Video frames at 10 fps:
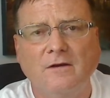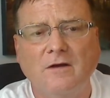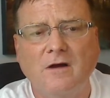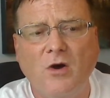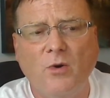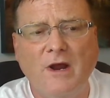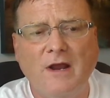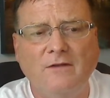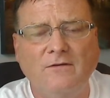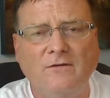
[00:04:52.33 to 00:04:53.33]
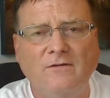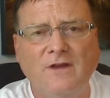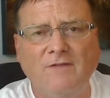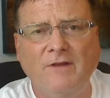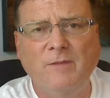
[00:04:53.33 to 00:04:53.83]
All right, so it's
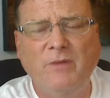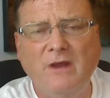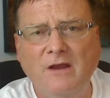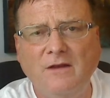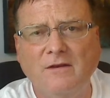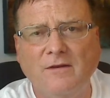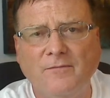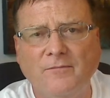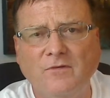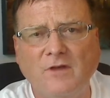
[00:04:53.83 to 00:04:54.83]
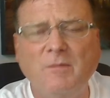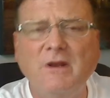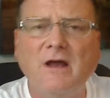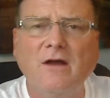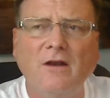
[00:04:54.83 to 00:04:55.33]
definitely peaked. It's
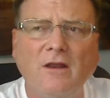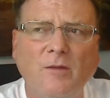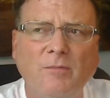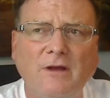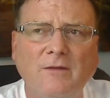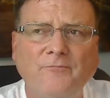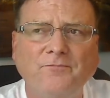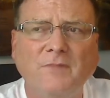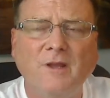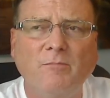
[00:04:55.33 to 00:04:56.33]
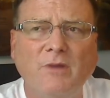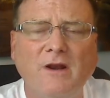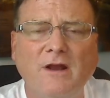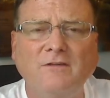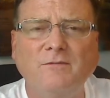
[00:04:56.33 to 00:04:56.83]
coming down a little bit, but a
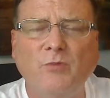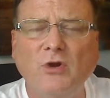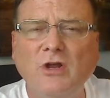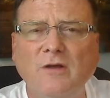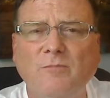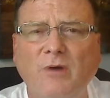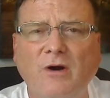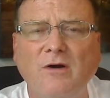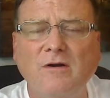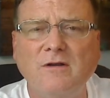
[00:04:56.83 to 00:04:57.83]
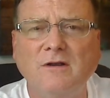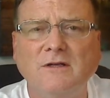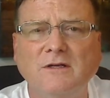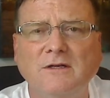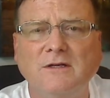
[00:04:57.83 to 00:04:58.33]
nice, pretty good burn.
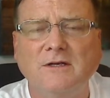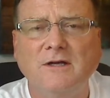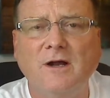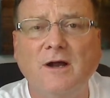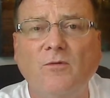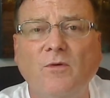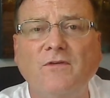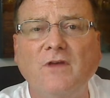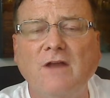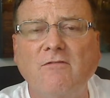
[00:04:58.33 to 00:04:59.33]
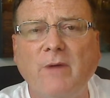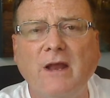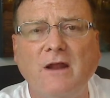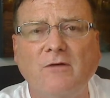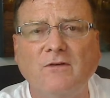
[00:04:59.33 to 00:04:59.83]
Once again,
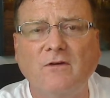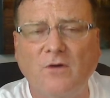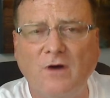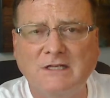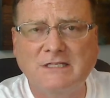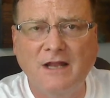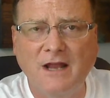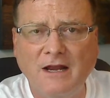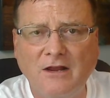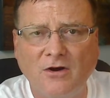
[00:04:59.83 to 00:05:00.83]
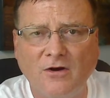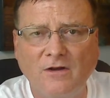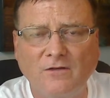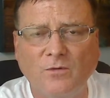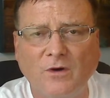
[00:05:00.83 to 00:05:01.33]
everybody, that was a cross that Ed Currie
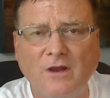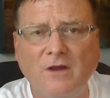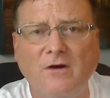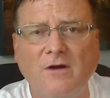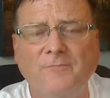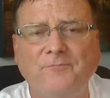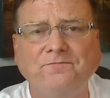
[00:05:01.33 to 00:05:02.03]
is working on.